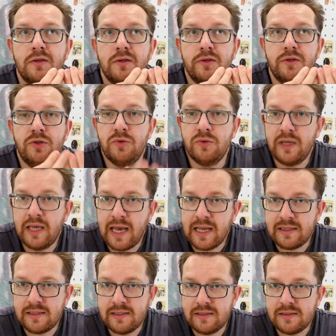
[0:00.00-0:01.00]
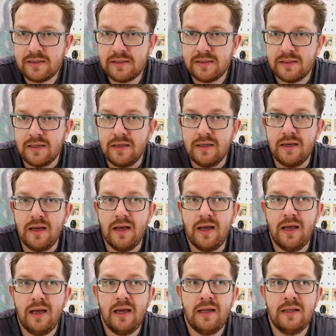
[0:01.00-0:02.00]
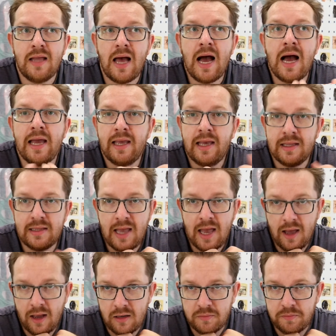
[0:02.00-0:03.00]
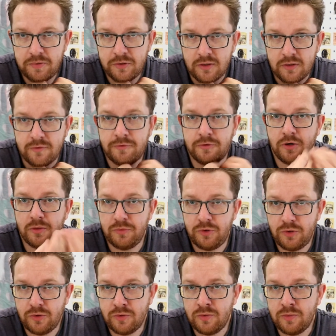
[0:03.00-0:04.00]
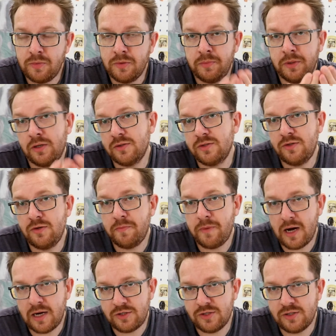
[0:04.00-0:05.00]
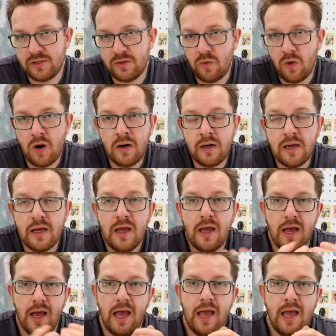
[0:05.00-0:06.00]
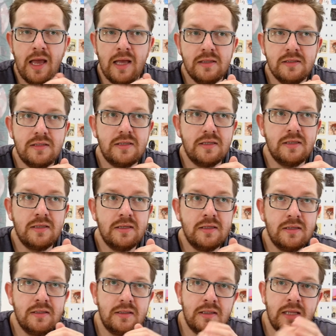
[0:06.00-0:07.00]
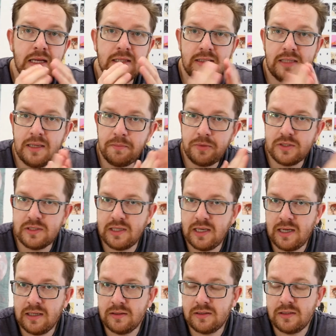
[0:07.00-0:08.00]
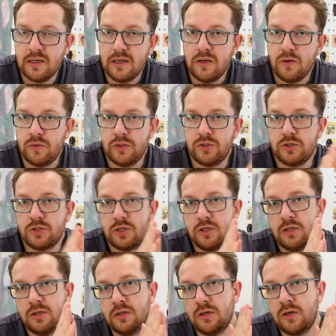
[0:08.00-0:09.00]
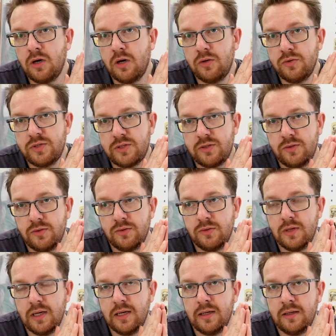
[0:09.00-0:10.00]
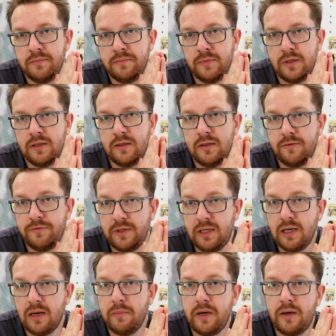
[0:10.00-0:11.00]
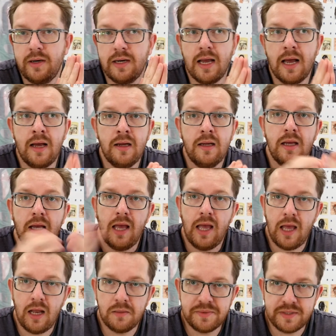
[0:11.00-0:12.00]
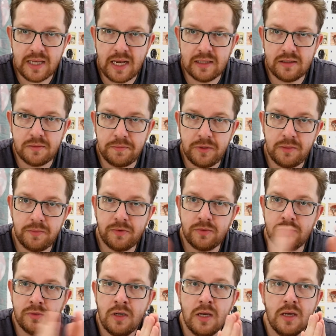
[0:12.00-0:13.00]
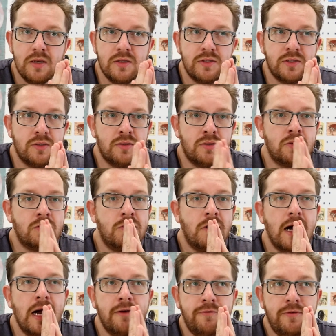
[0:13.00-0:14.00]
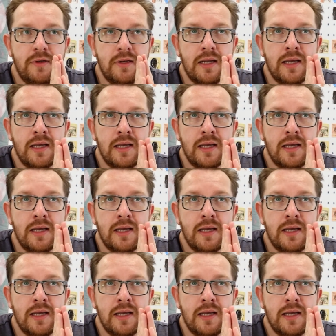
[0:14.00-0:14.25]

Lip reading: you get it, and I get help from you because you purchased the work, and that 10% which goes to Feeding America helps other people. So I feel